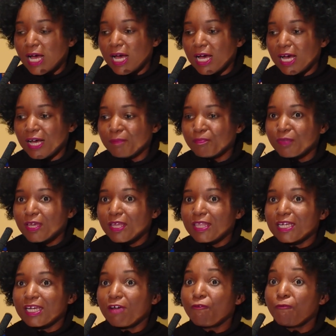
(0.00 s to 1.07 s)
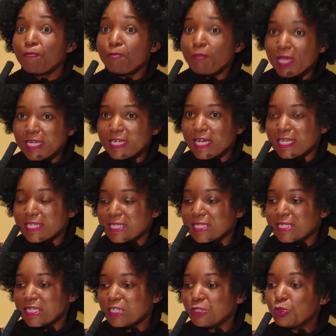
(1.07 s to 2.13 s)
that have made
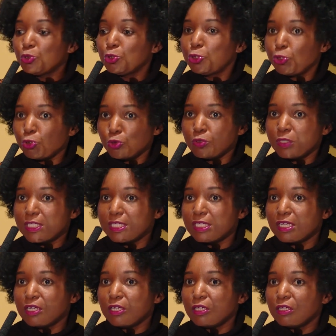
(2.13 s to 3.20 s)
us to choose